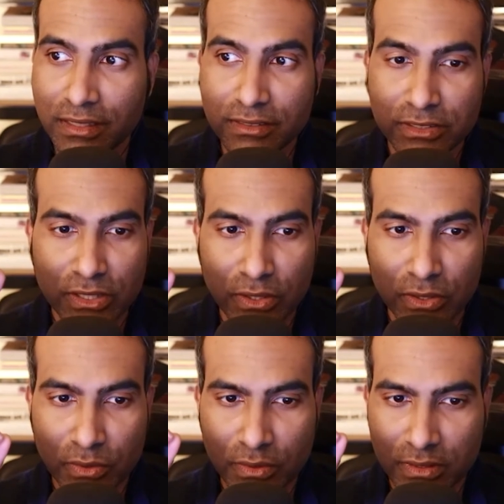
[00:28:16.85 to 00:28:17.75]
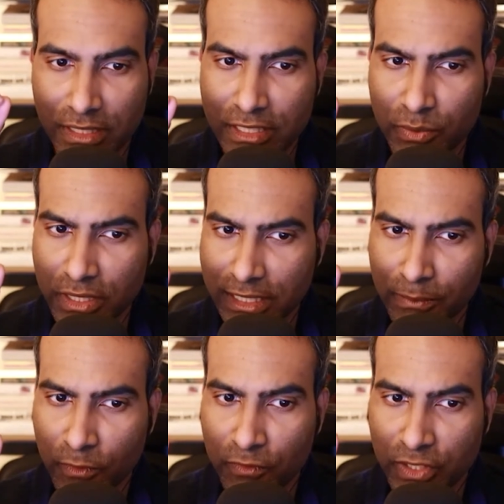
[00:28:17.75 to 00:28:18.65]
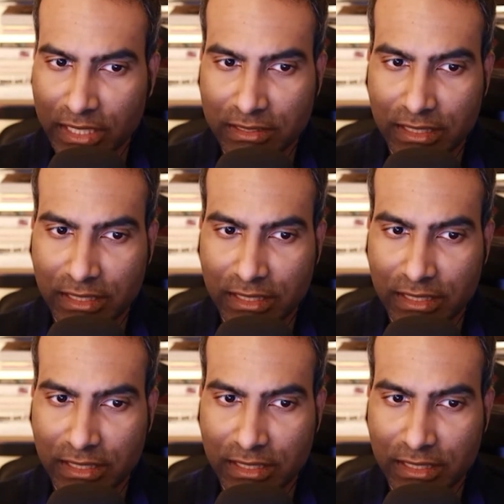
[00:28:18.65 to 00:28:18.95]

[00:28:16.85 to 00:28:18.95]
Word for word: So these were the type of checks